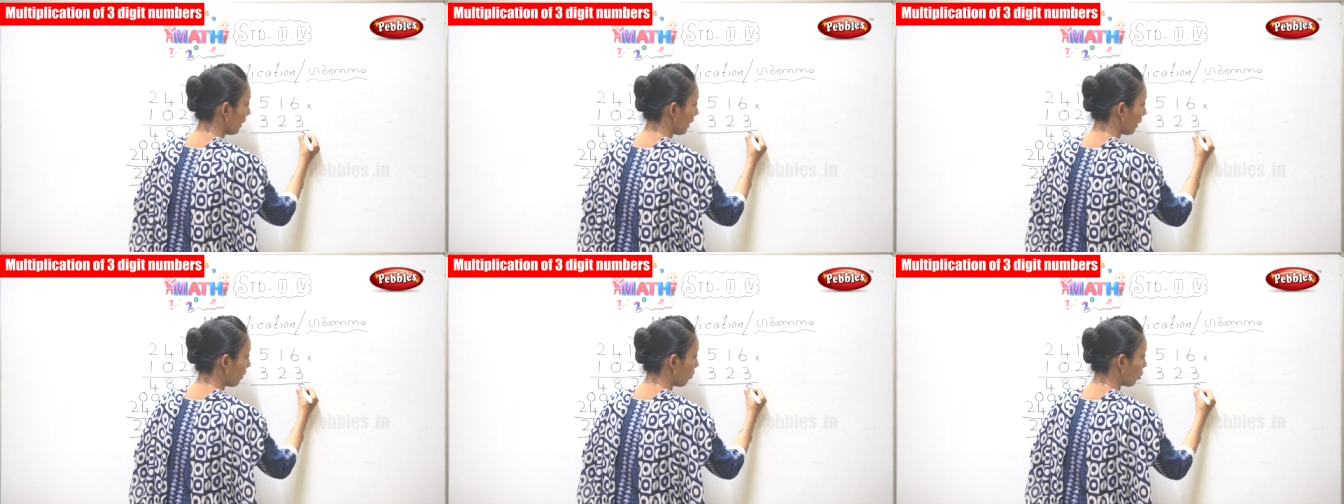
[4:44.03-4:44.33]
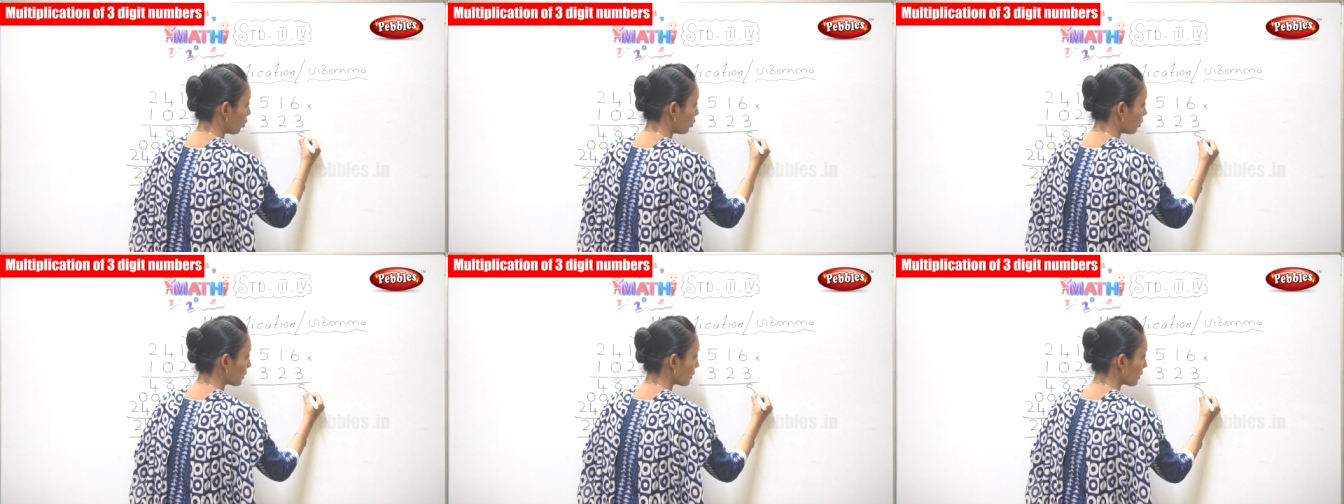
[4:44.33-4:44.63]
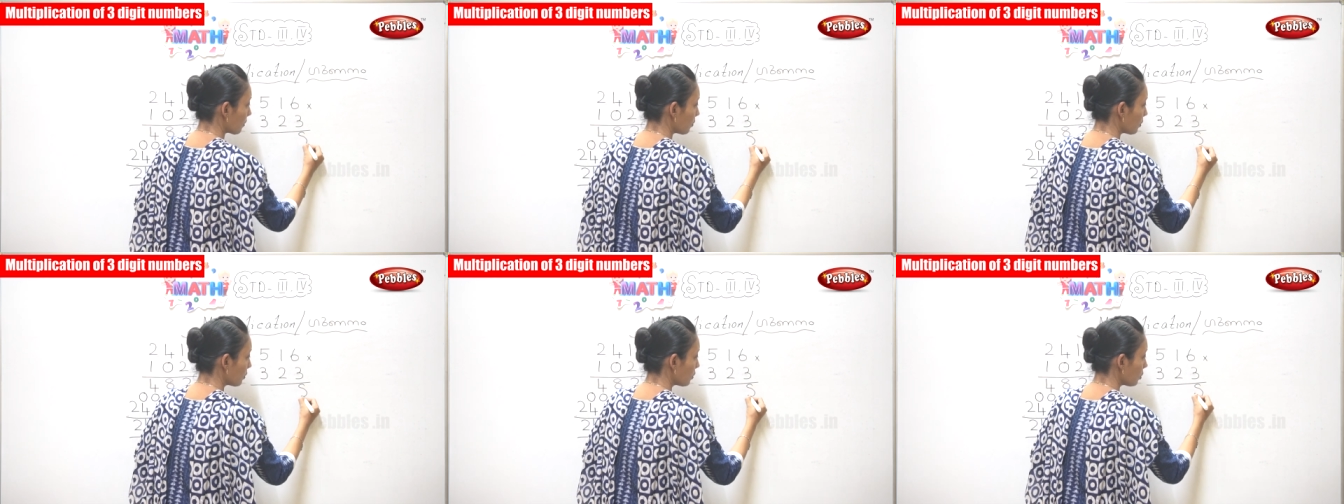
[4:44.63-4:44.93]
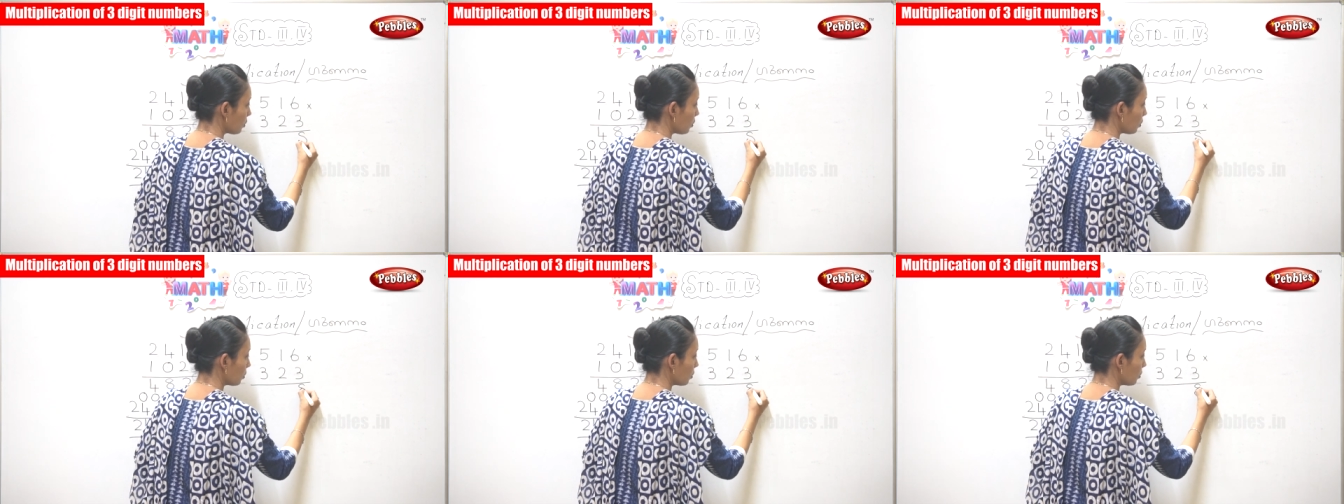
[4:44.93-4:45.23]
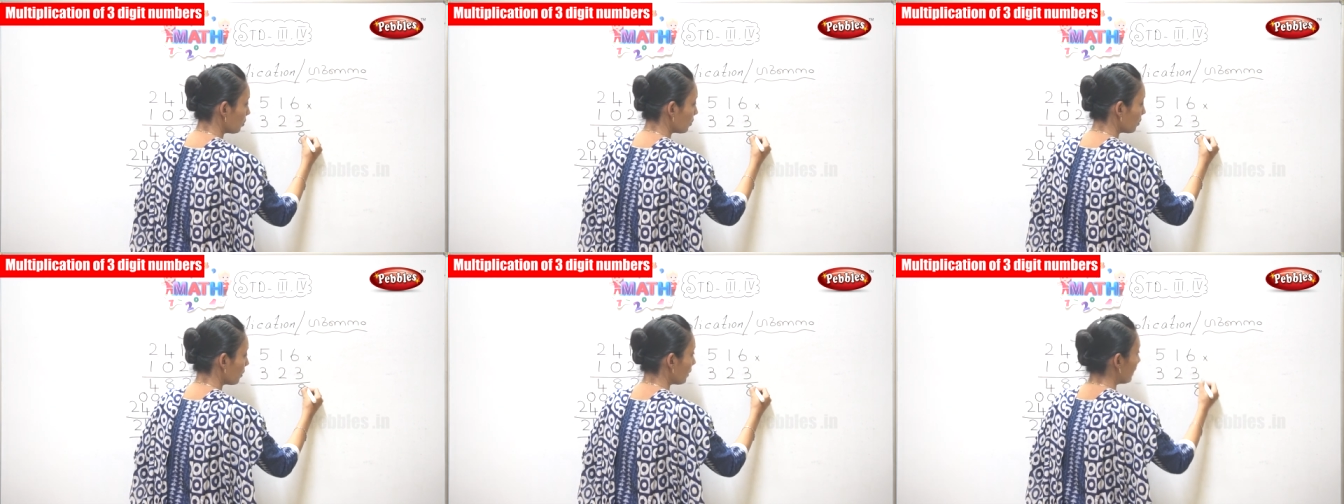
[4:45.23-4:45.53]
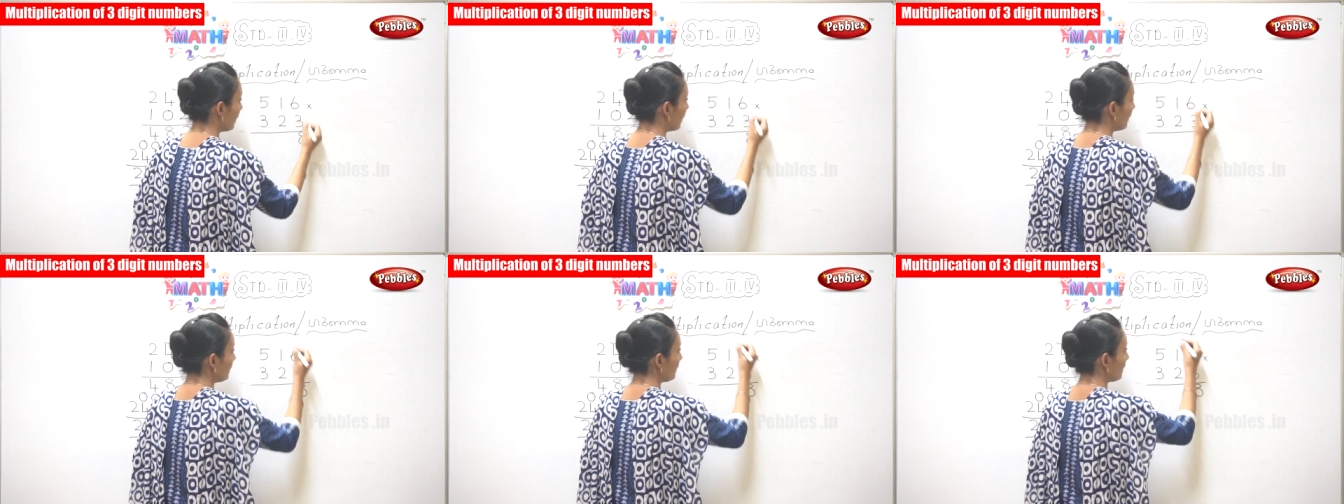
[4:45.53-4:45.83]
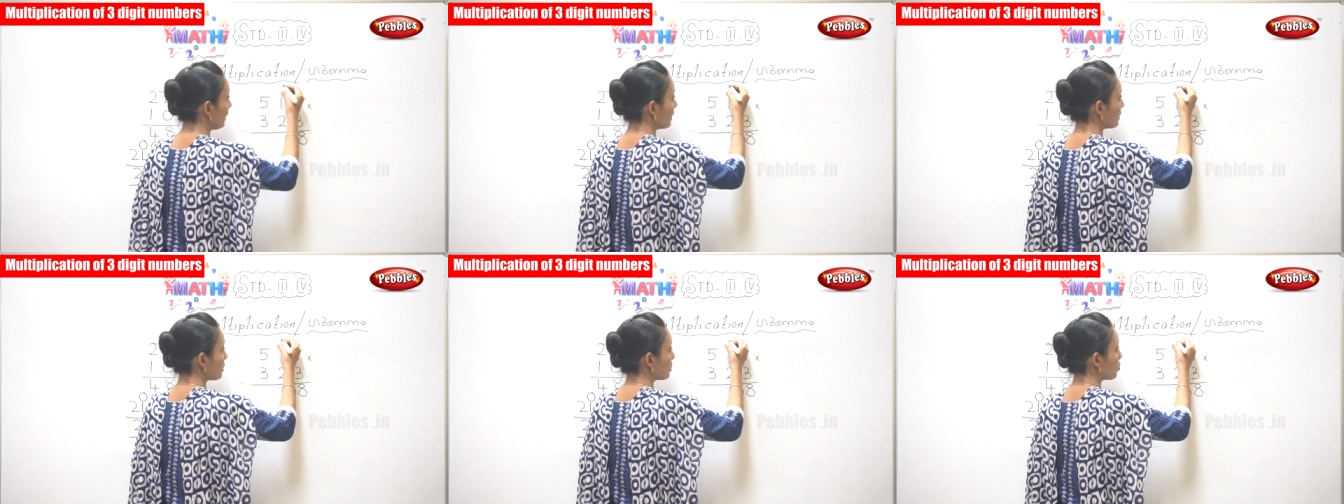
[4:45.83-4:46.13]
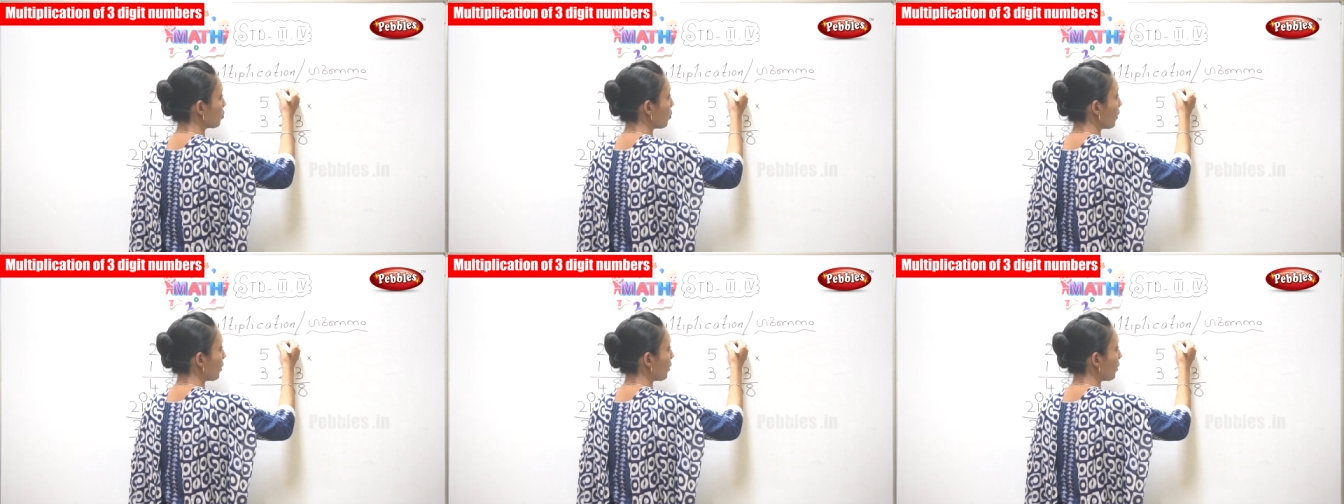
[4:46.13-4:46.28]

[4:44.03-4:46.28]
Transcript: And what you are supposed to do? Yes,